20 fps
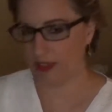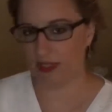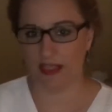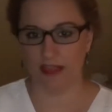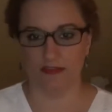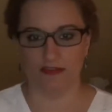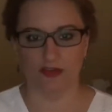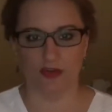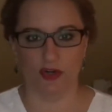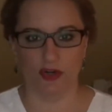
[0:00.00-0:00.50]

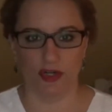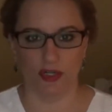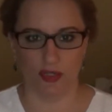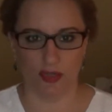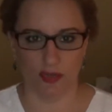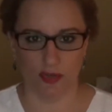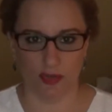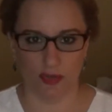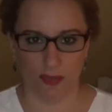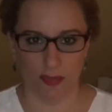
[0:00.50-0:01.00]
looking for a
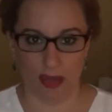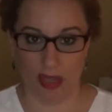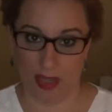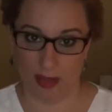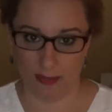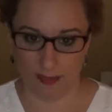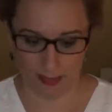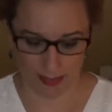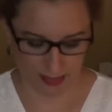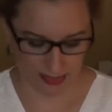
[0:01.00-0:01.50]
nude
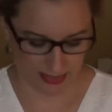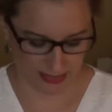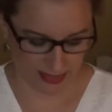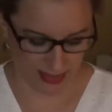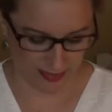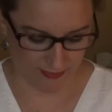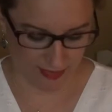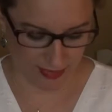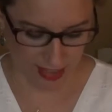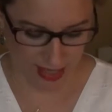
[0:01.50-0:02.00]
pump because
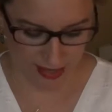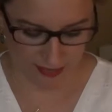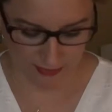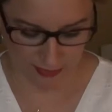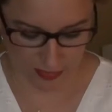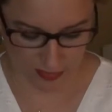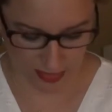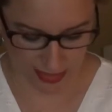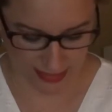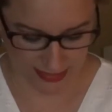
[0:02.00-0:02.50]
I have a lot
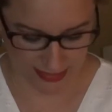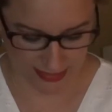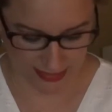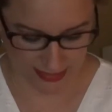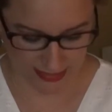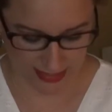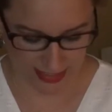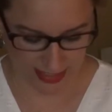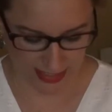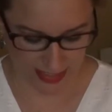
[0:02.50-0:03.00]
of
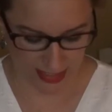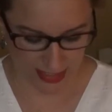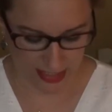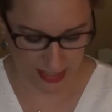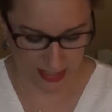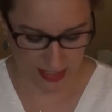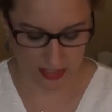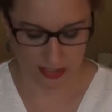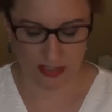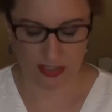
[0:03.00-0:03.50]
dresses that
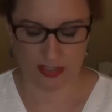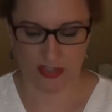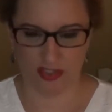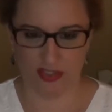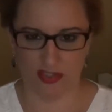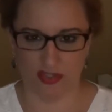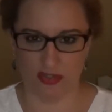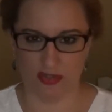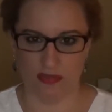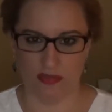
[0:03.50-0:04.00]

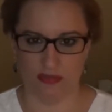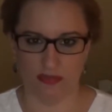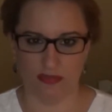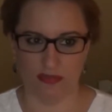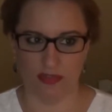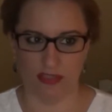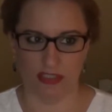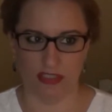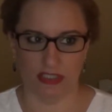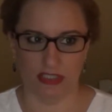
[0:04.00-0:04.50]
don't
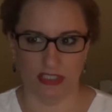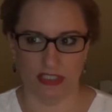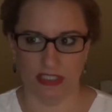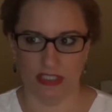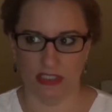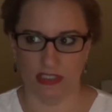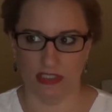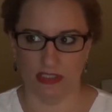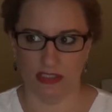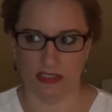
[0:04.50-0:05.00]

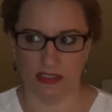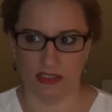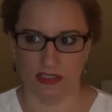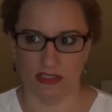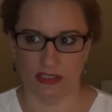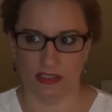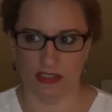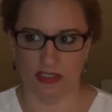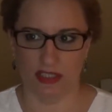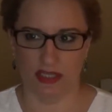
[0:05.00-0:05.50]
really,
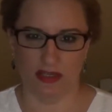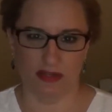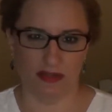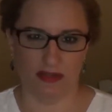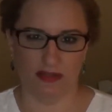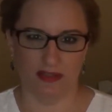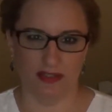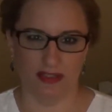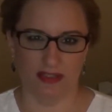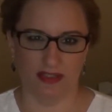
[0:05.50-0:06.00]
you
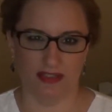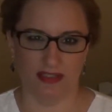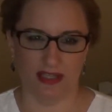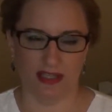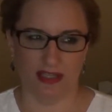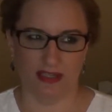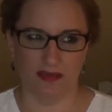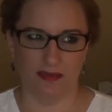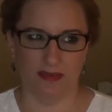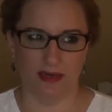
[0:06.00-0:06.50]
know, it's
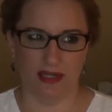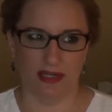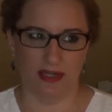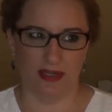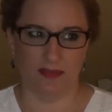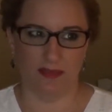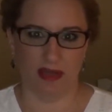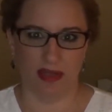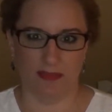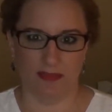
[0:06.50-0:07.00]
like you want
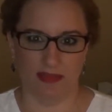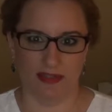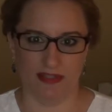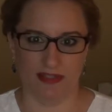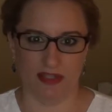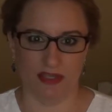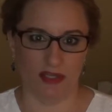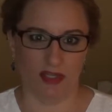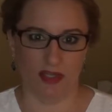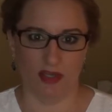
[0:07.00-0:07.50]
a pump
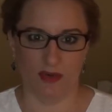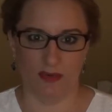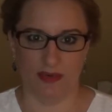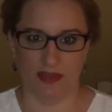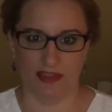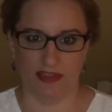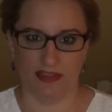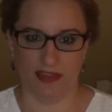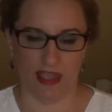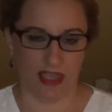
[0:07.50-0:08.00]
that's going to go
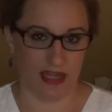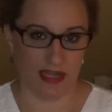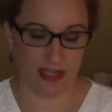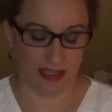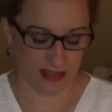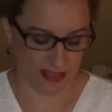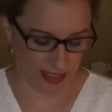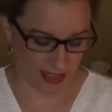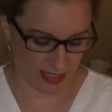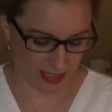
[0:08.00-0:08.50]
with
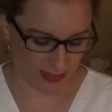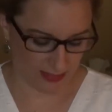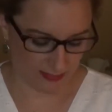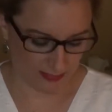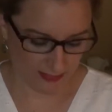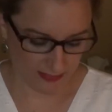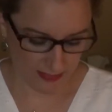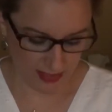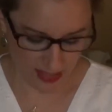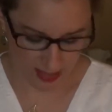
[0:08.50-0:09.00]
anything.
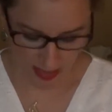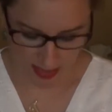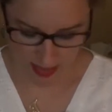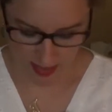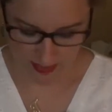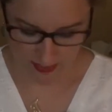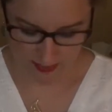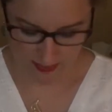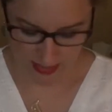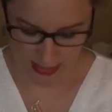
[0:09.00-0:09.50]

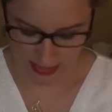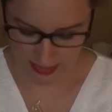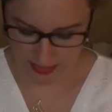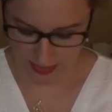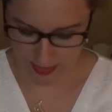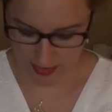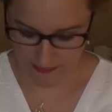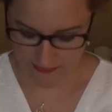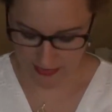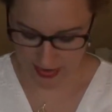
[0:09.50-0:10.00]
And
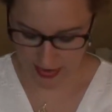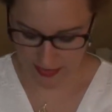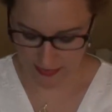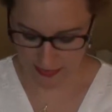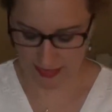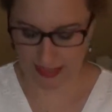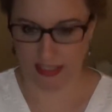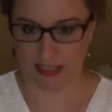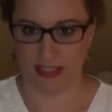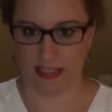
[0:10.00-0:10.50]
so I
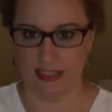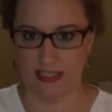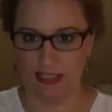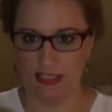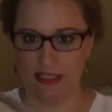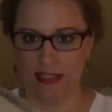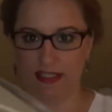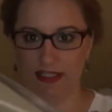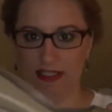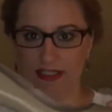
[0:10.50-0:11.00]
found
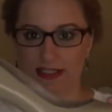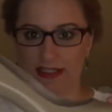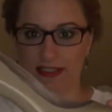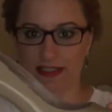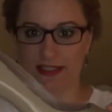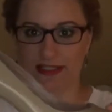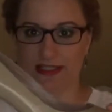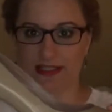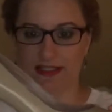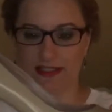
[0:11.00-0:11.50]
these.
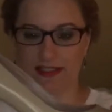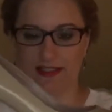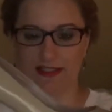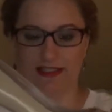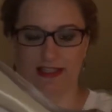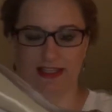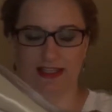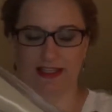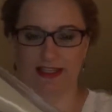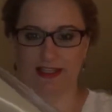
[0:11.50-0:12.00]

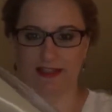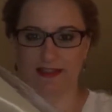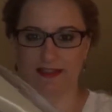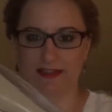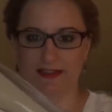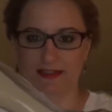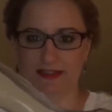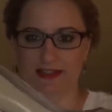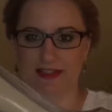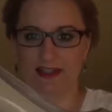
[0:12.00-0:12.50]
Aren't they
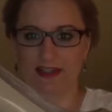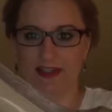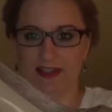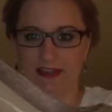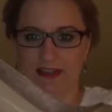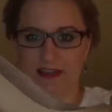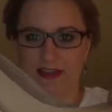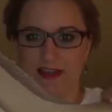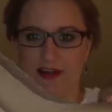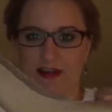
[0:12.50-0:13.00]
cute?
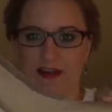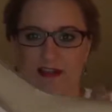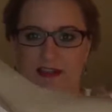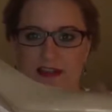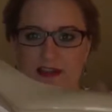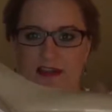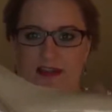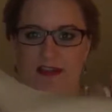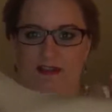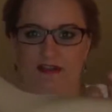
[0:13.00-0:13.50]
They're
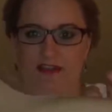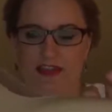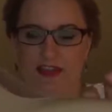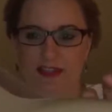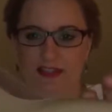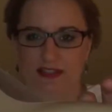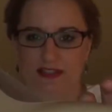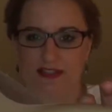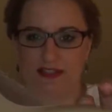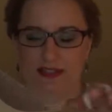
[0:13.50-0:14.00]
the
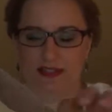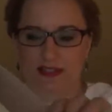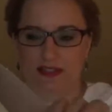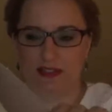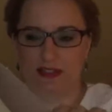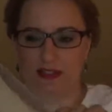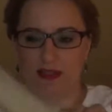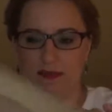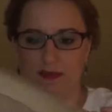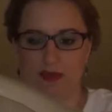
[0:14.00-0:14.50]
Vince
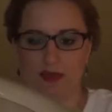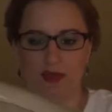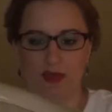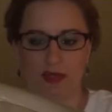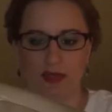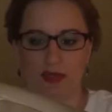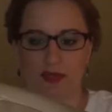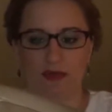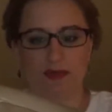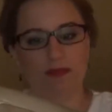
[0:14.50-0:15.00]

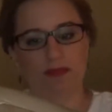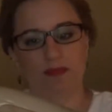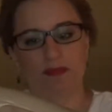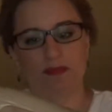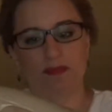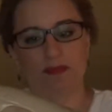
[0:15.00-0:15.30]
Camuto